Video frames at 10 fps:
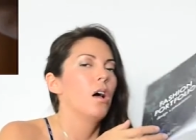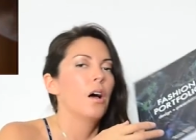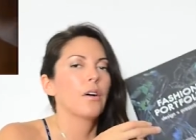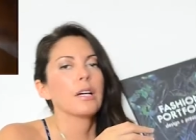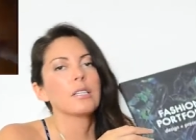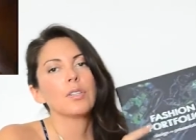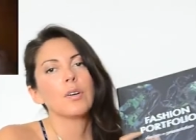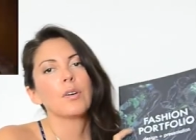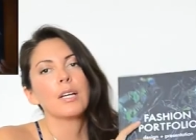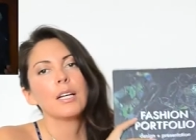Okay,
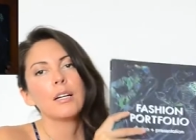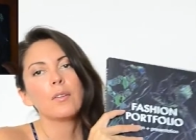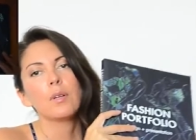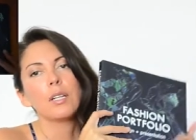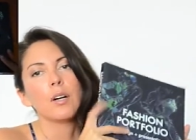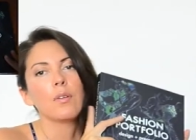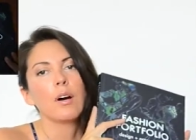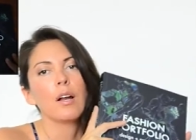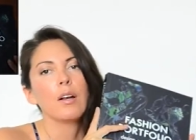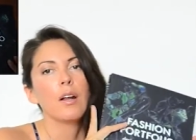so here we go.
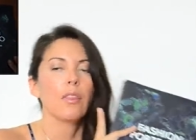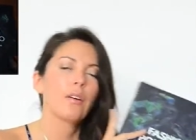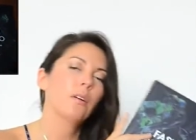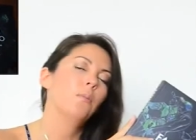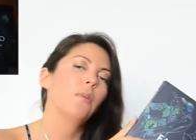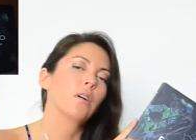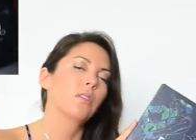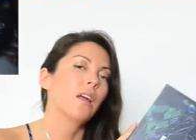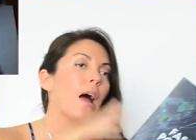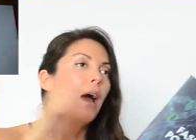Another
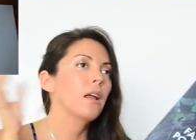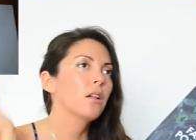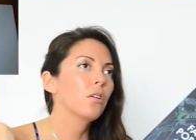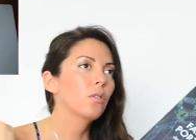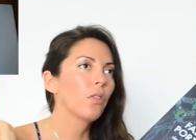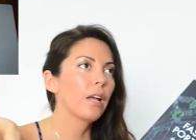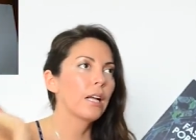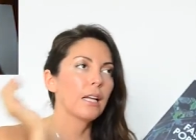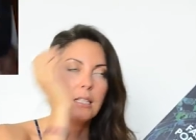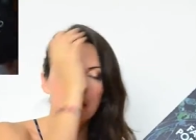book that I don't
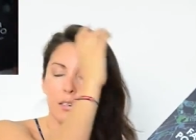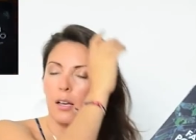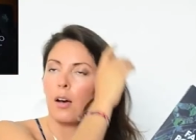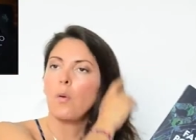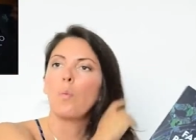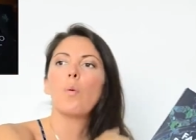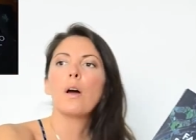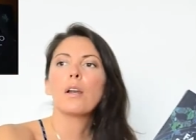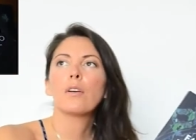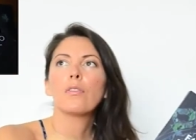think is a
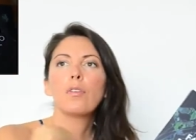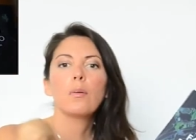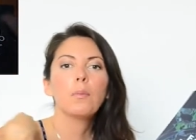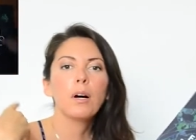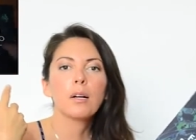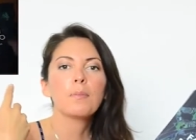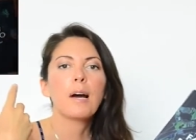wonderful book,